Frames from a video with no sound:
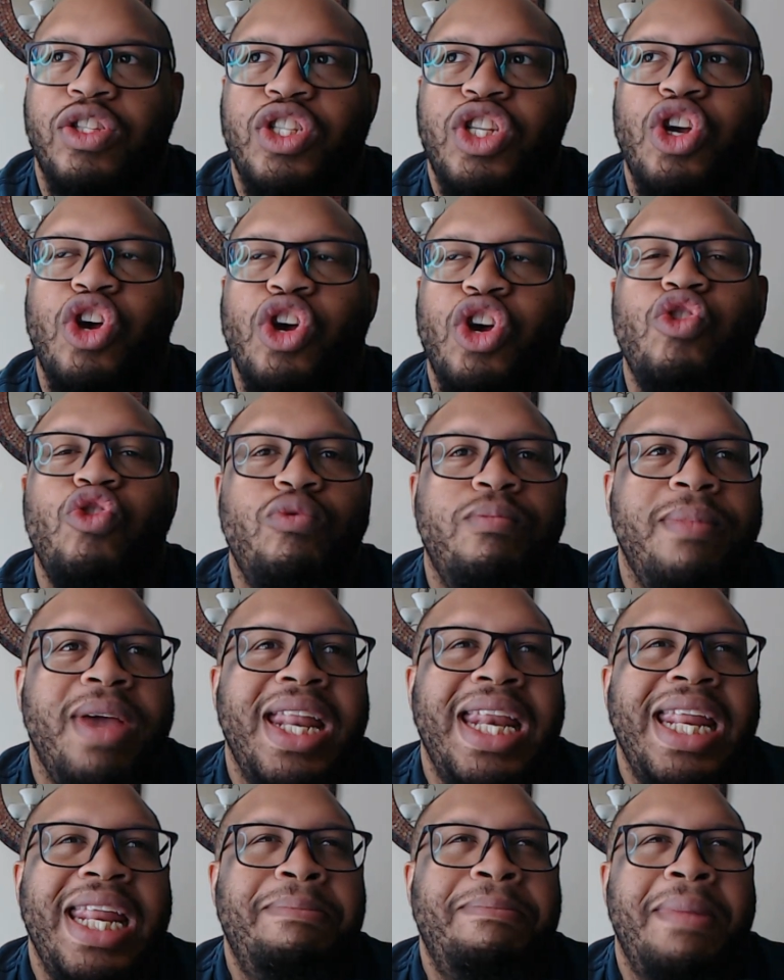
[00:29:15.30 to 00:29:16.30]
too
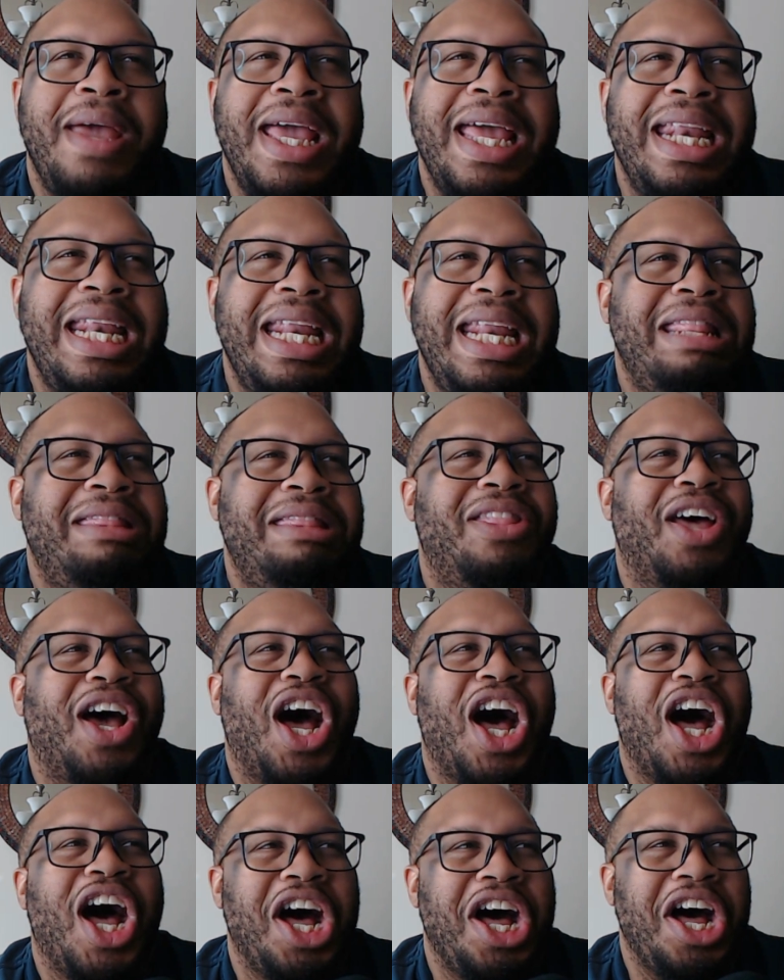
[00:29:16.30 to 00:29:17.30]
many men in
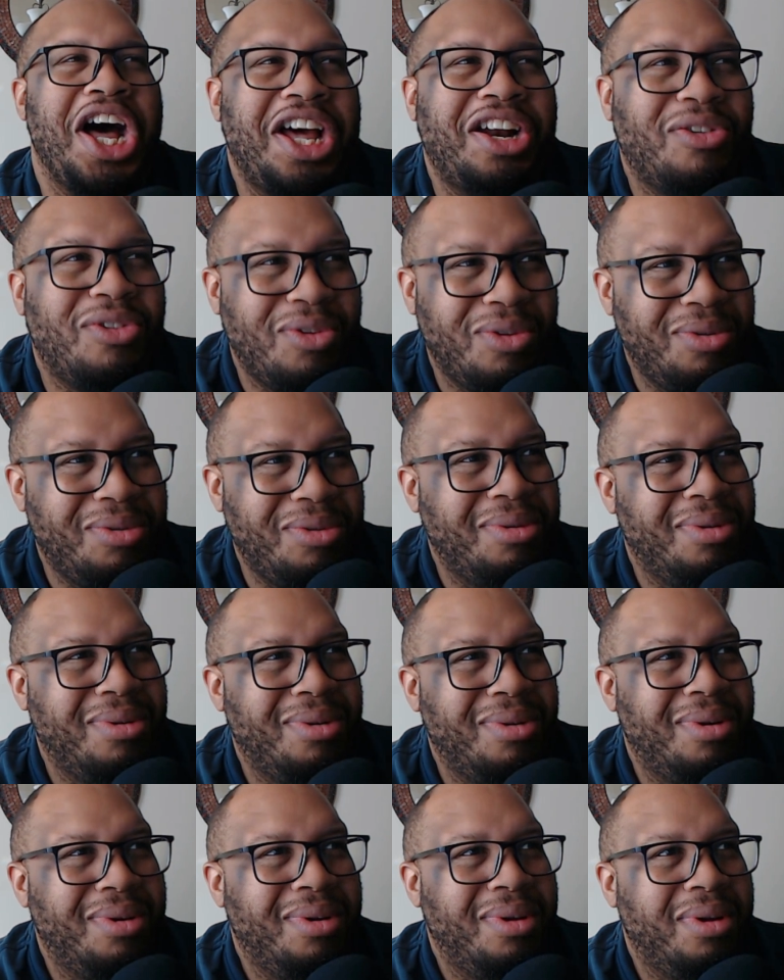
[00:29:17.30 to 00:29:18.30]
the huddle
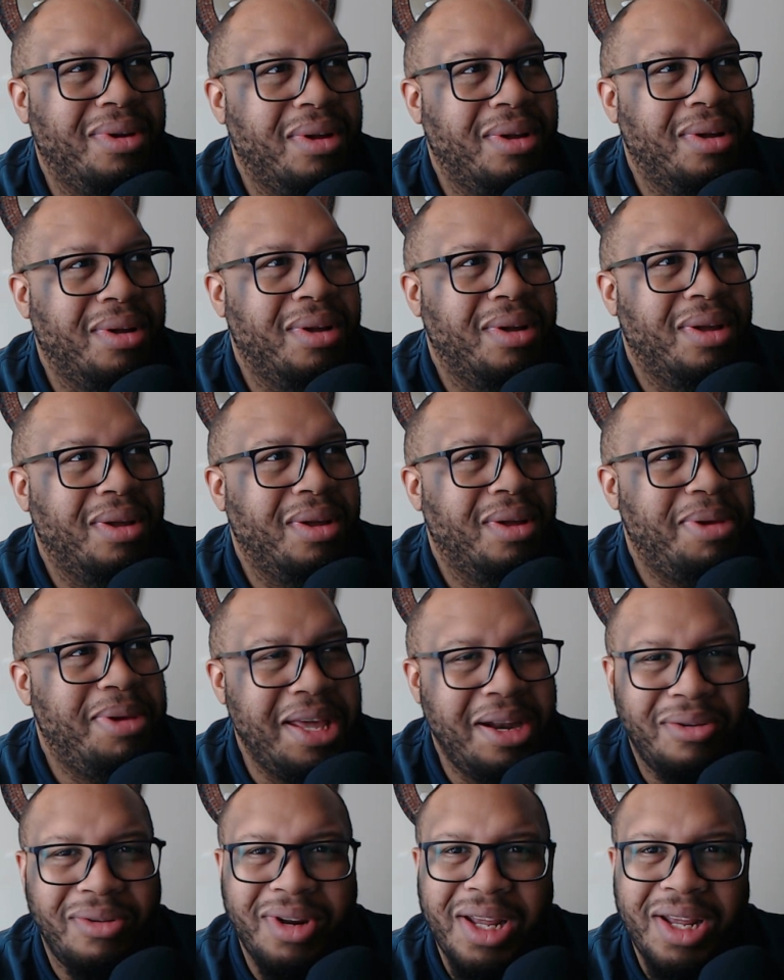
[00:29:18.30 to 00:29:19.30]

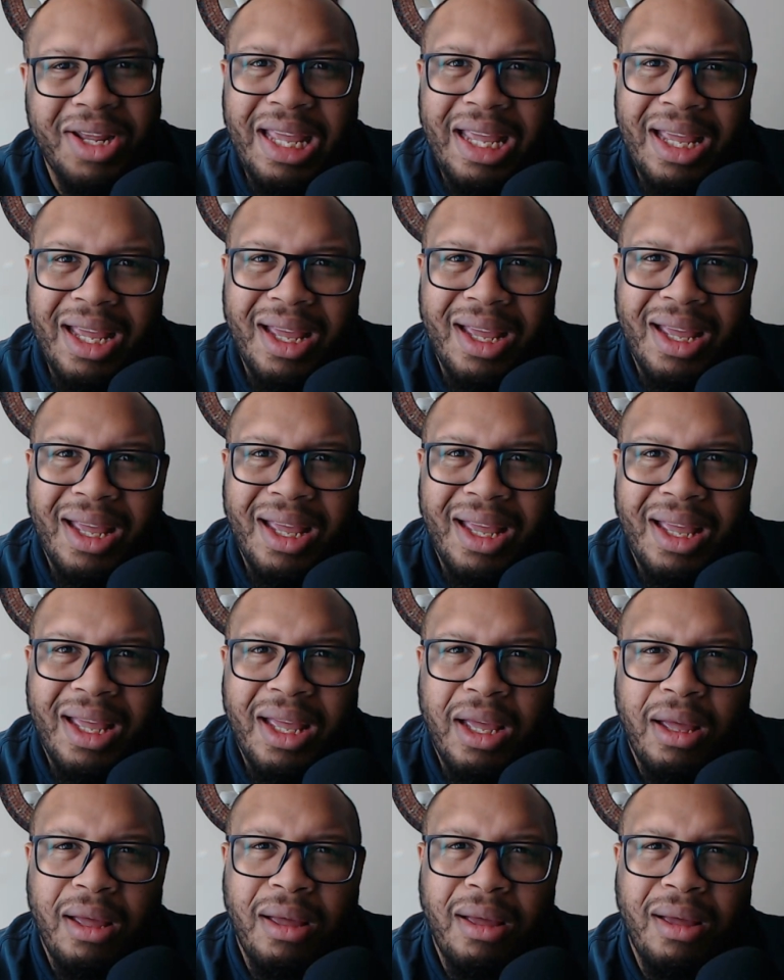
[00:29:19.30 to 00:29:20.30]
penalty.
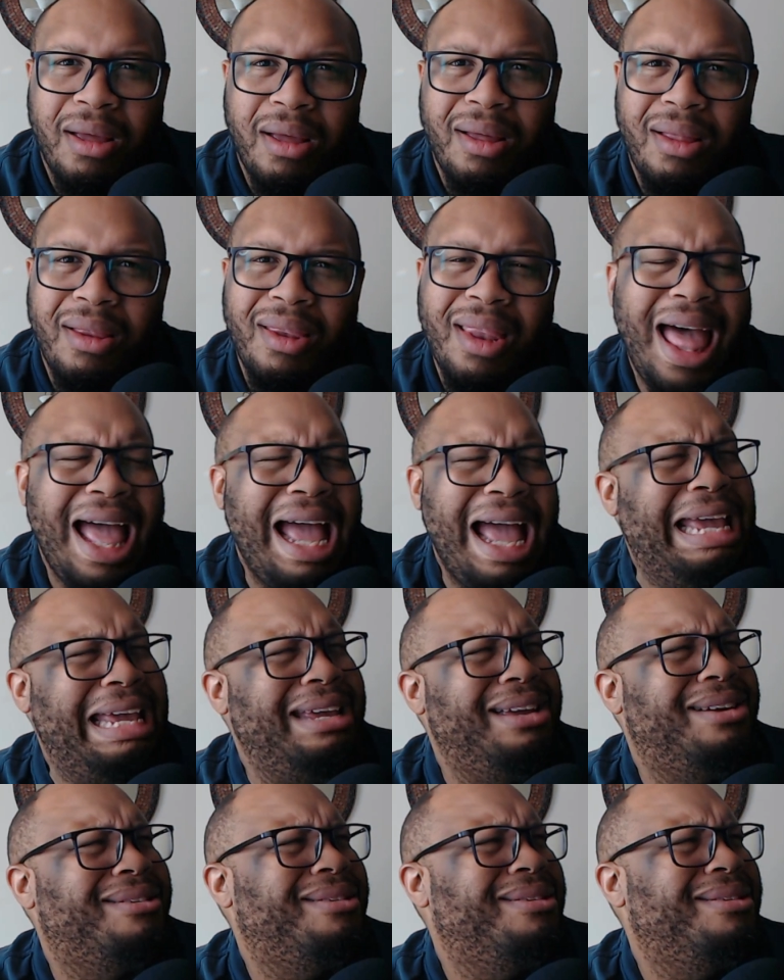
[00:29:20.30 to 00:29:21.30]
Like,